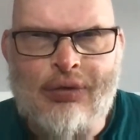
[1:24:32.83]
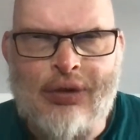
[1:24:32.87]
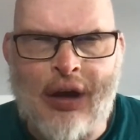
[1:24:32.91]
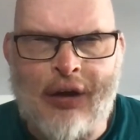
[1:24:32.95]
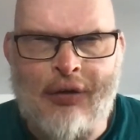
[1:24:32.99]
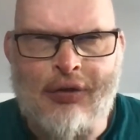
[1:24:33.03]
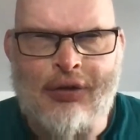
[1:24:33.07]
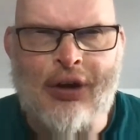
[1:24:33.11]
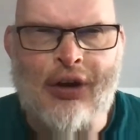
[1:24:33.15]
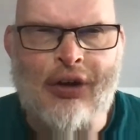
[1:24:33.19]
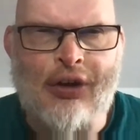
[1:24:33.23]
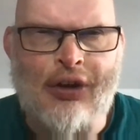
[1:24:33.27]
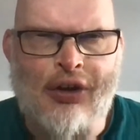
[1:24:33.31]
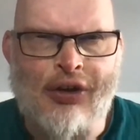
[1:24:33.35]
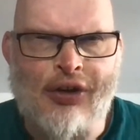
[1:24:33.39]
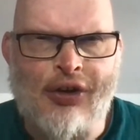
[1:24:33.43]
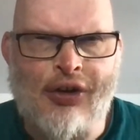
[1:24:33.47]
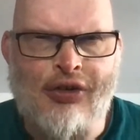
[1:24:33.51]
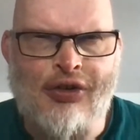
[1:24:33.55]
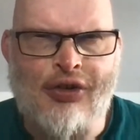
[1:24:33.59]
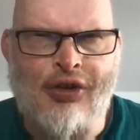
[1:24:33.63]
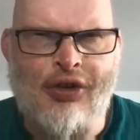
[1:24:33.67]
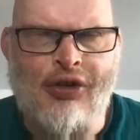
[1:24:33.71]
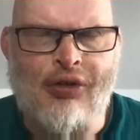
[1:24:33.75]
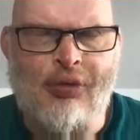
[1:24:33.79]
definite
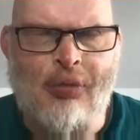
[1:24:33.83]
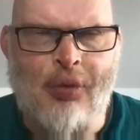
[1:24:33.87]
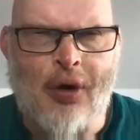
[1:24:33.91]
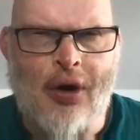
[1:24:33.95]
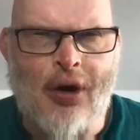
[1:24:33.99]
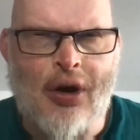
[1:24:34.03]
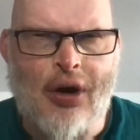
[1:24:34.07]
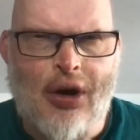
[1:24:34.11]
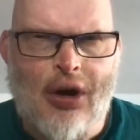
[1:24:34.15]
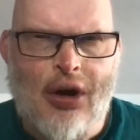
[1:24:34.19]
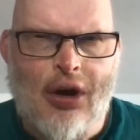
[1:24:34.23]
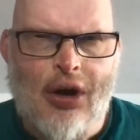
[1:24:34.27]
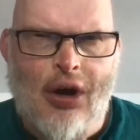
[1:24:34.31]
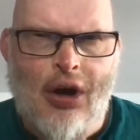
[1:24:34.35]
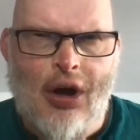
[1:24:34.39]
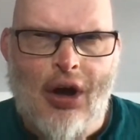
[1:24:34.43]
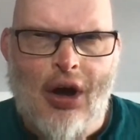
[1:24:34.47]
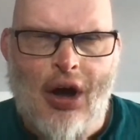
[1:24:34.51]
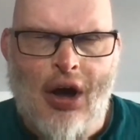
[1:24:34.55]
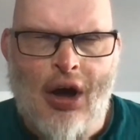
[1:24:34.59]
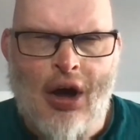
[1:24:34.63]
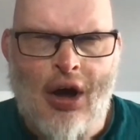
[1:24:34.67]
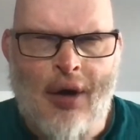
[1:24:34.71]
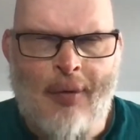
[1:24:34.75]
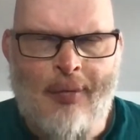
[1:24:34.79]
decisions, but
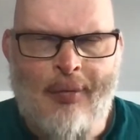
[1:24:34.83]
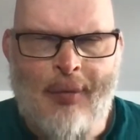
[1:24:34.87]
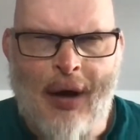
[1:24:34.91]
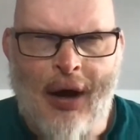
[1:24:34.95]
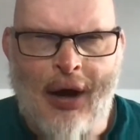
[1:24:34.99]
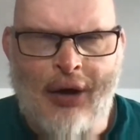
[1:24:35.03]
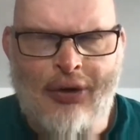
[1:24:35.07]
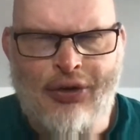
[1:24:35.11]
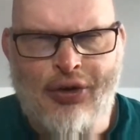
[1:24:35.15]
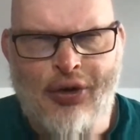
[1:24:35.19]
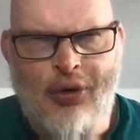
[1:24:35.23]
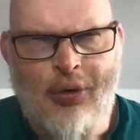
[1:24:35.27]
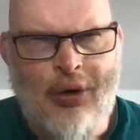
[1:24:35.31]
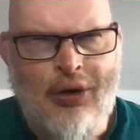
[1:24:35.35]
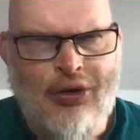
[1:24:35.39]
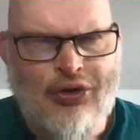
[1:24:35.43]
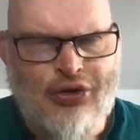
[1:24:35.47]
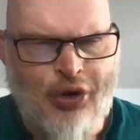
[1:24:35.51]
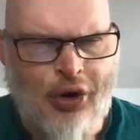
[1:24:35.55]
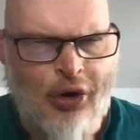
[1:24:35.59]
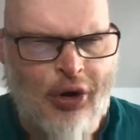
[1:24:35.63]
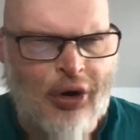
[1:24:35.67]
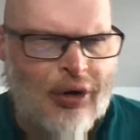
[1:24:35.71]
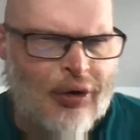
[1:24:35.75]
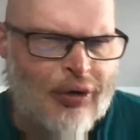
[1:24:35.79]
I do
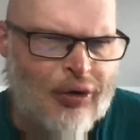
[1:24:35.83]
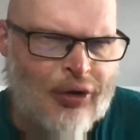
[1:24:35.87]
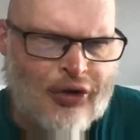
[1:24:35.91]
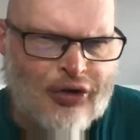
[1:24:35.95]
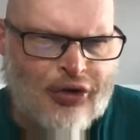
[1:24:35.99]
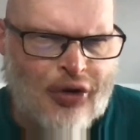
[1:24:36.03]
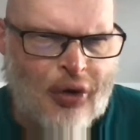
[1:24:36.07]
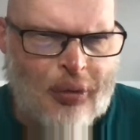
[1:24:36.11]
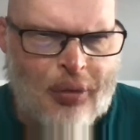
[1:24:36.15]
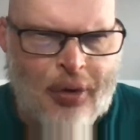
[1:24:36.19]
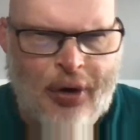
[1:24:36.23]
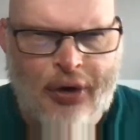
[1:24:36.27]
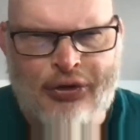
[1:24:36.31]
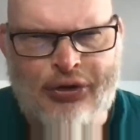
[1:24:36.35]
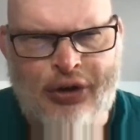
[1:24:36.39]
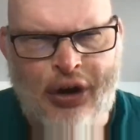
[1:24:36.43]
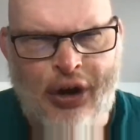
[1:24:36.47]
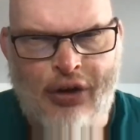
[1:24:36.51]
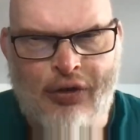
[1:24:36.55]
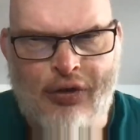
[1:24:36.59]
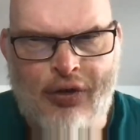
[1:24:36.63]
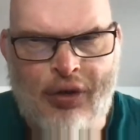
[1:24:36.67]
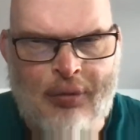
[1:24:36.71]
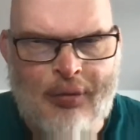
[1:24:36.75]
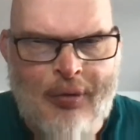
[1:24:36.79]
enjoy the short
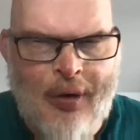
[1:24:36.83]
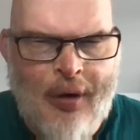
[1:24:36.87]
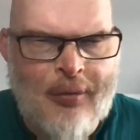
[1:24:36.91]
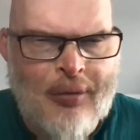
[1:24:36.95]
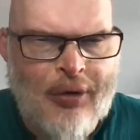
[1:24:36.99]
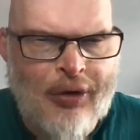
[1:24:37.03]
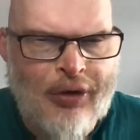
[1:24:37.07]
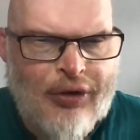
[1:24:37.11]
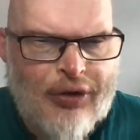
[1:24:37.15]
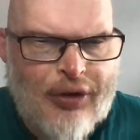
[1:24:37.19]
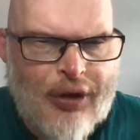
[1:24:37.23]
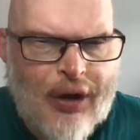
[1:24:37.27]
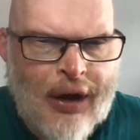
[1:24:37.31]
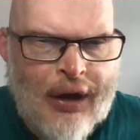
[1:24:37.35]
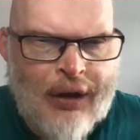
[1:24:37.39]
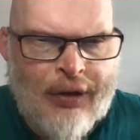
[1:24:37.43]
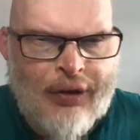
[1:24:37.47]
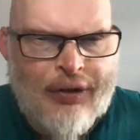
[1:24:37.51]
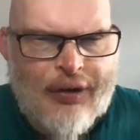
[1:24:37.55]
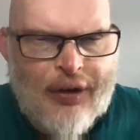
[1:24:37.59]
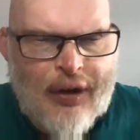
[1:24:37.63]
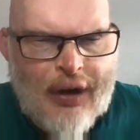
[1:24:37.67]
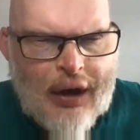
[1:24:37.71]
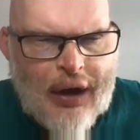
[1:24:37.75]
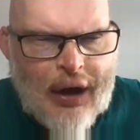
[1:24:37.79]
projects for the moment,
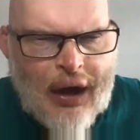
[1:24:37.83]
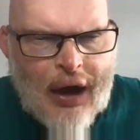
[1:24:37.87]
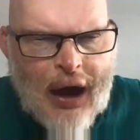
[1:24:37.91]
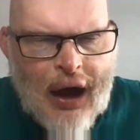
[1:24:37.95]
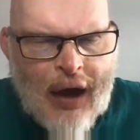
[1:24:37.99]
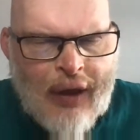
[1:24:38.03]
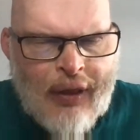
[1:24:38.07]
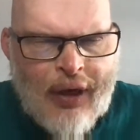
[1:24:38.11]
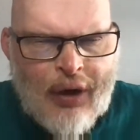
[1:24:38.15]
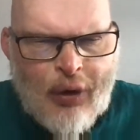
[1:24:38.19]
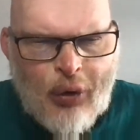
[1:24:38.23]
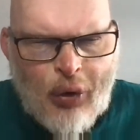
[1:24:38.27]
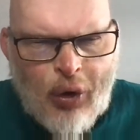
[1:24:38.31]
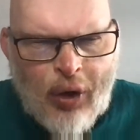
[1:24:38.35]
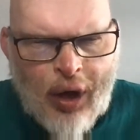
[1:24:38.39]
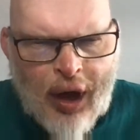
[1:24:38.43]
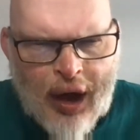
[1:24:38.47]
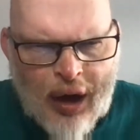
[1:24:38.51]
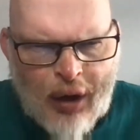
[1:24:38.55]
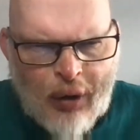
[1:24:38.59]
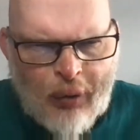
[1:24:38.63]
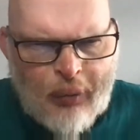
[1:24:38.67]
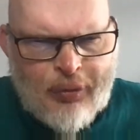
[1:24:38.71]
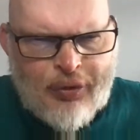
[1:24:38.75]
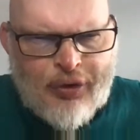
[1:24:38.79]
and they all
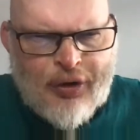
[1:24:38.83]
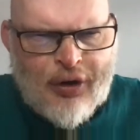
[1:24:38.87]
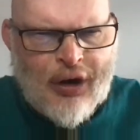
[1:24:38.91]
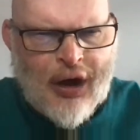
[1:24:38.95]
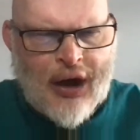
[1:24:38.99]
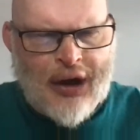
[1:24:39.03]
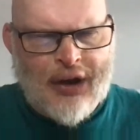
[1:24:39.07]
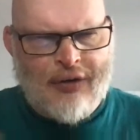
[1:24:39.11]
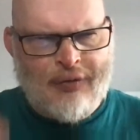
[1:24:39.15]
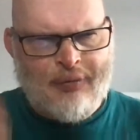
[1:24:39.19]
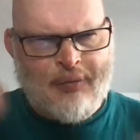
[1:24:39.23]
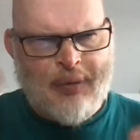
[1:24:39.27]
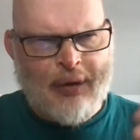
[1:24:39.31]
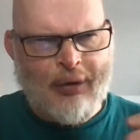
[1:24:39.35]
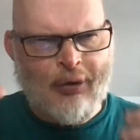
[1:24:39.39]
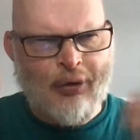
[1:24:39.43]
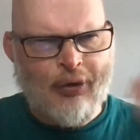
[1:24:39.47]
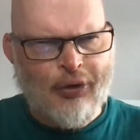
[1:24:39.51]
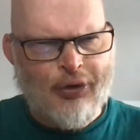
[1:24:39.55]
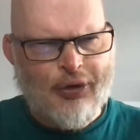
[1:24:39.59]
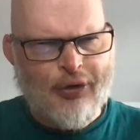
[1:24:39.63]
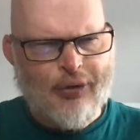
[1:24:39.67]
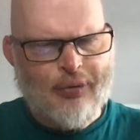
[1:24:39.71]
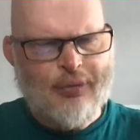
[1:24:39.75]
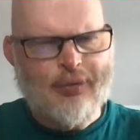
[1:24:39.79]
help to kind of
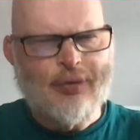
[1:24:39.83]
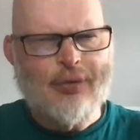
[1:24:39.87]
build